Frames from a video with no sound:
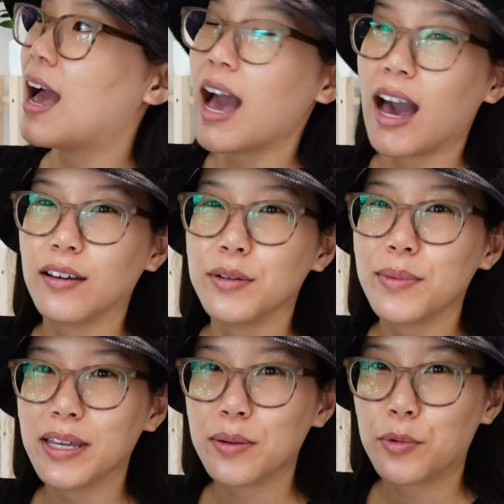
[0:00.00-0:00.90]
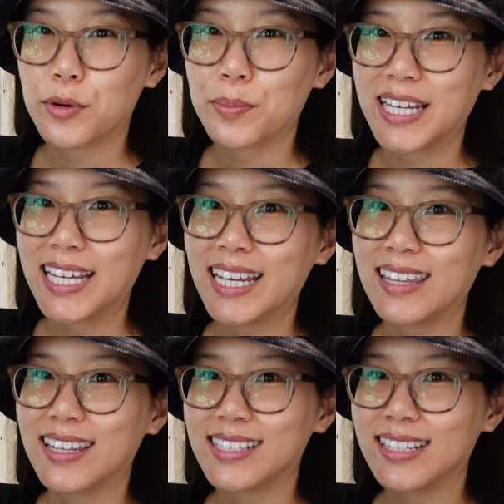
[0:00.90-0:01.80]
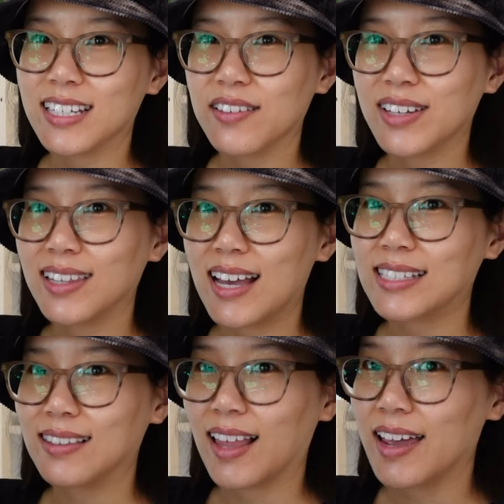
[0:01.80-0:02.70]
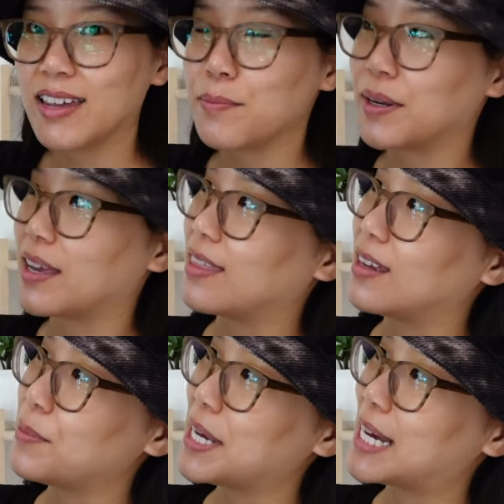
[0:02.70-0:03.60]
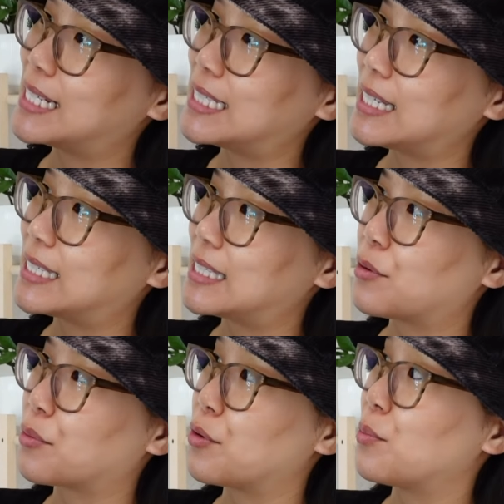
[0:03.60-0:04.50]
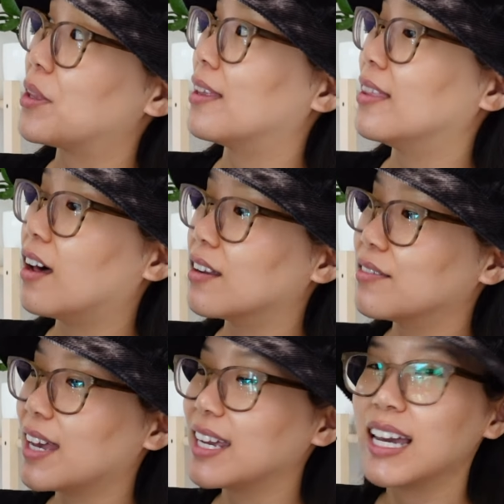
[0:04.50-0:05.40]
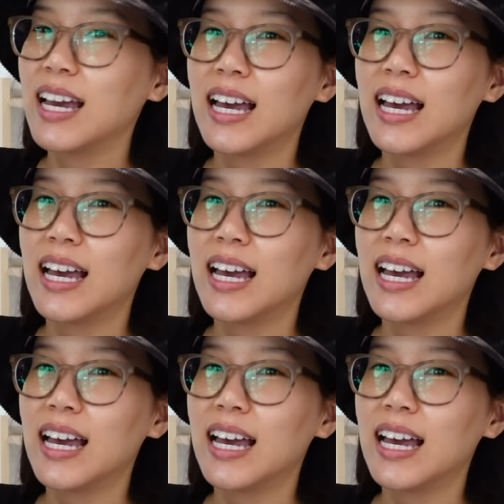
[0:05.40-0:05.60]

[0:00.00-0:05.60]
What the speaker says: how to make it more pink and they said to give it less light, but I think because it's in a room with a lot of light,